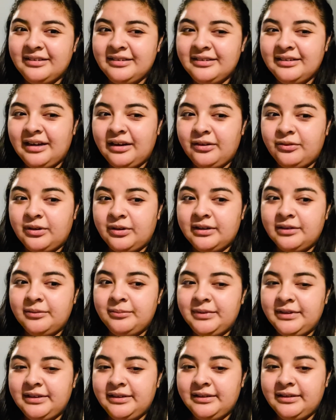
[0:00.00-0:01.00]
want to
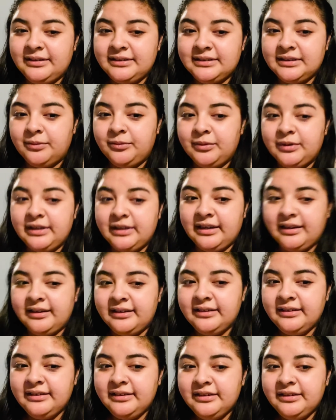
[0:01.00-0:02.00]
be someone that
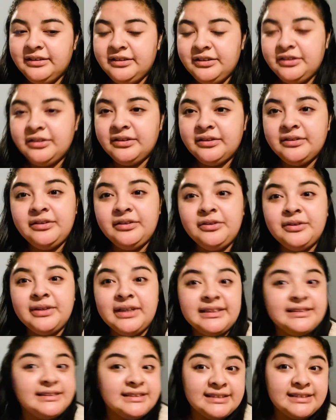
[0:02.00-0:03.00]
you guys
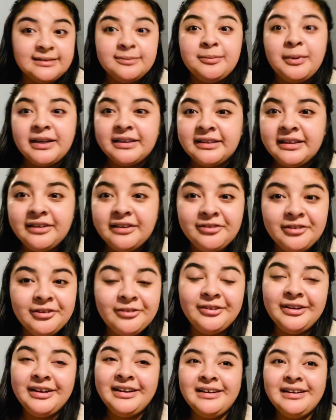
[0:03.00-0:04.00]
expect every
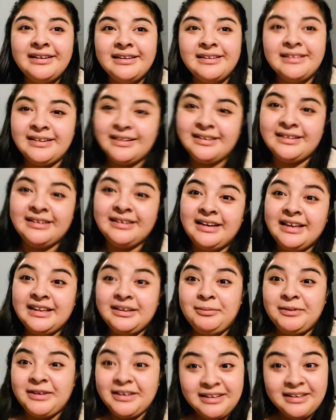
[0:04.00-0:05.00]
week. And like at the
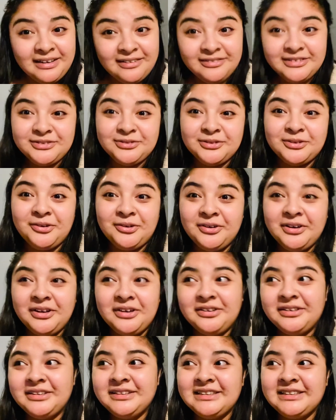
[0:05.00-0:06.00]
beginning, I was recording all
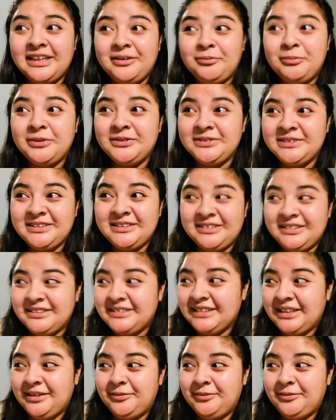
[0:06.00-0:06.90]
the time, posting all the time,